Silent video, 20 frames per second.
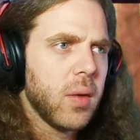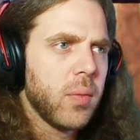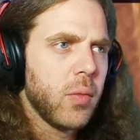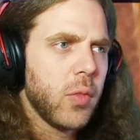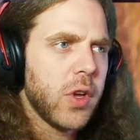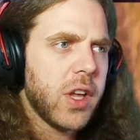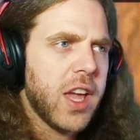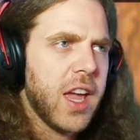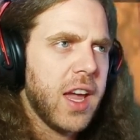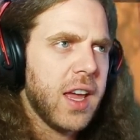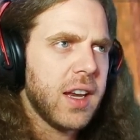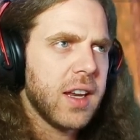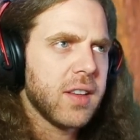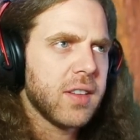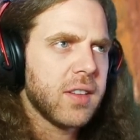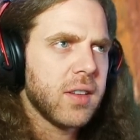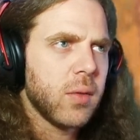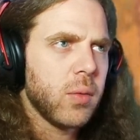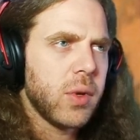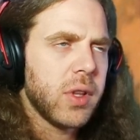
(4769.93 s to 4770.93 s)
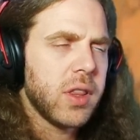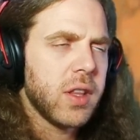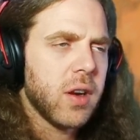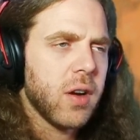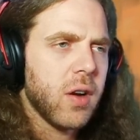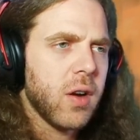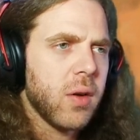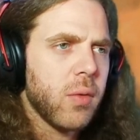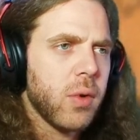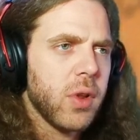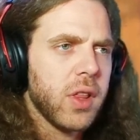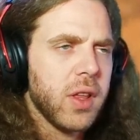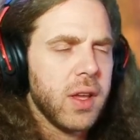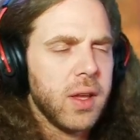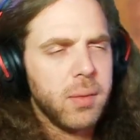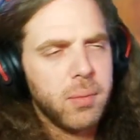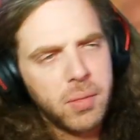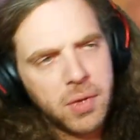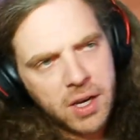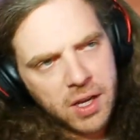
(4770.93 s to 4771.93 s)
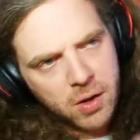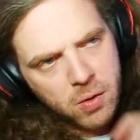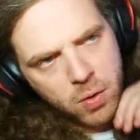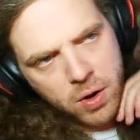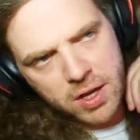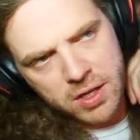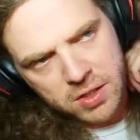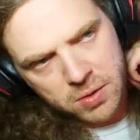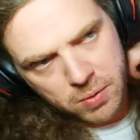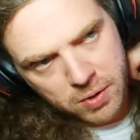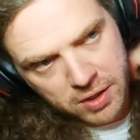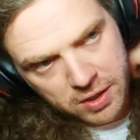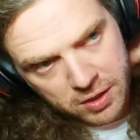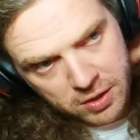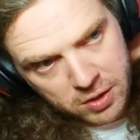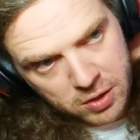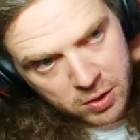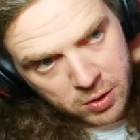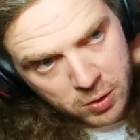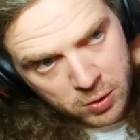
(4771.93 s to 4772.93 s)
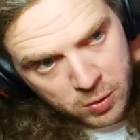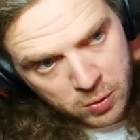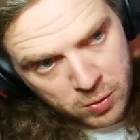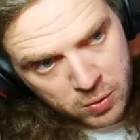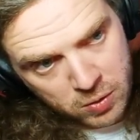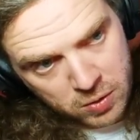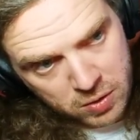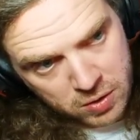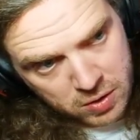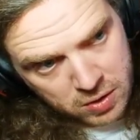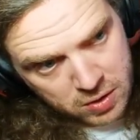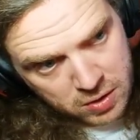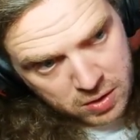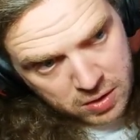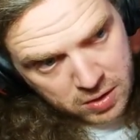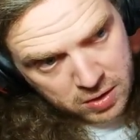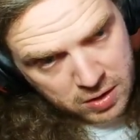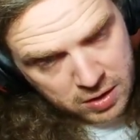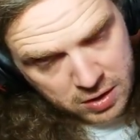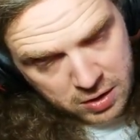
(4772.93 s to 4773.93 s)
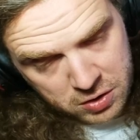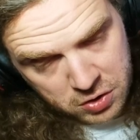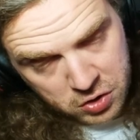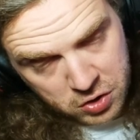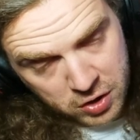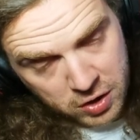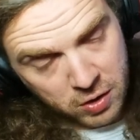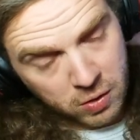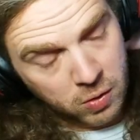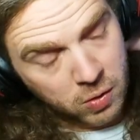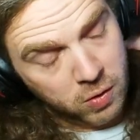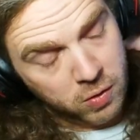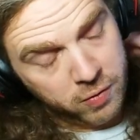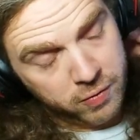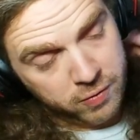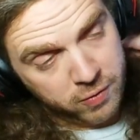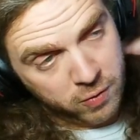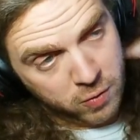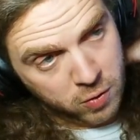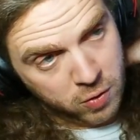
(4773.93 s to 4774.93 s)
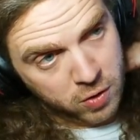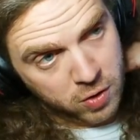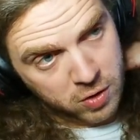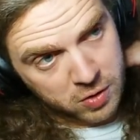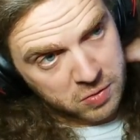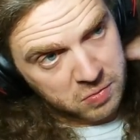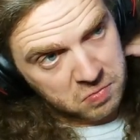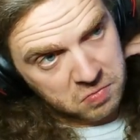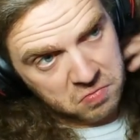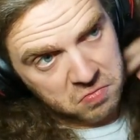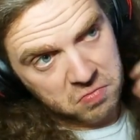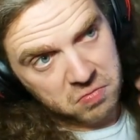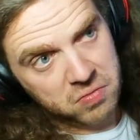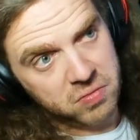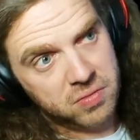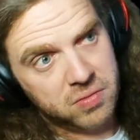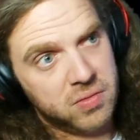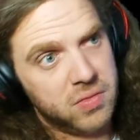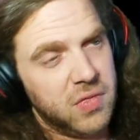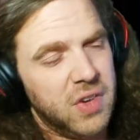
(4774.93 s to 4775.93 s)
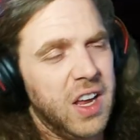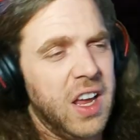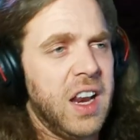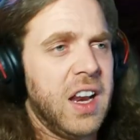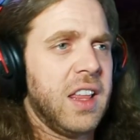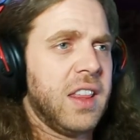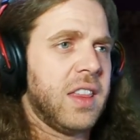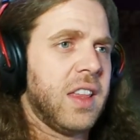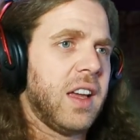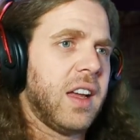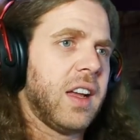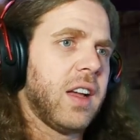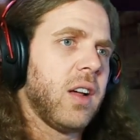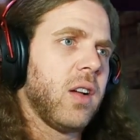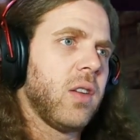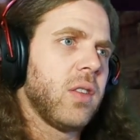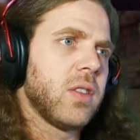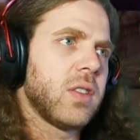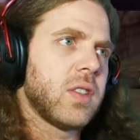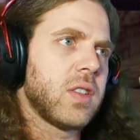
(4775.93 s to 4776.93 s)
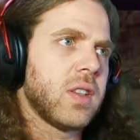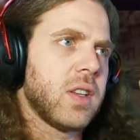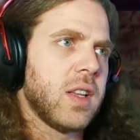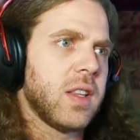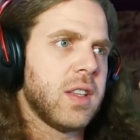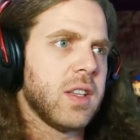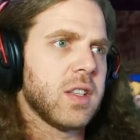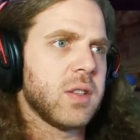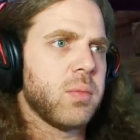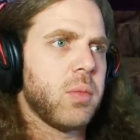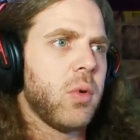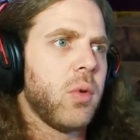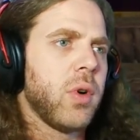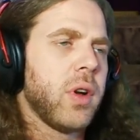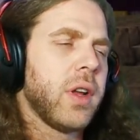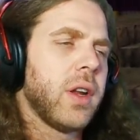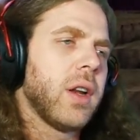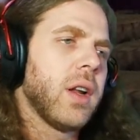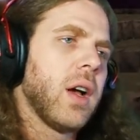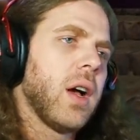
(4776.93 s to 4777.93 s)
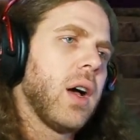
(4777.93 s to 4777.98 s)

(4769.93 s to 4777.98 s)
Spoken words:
We can't there aren't really many quests we can do in general for anything else at this point.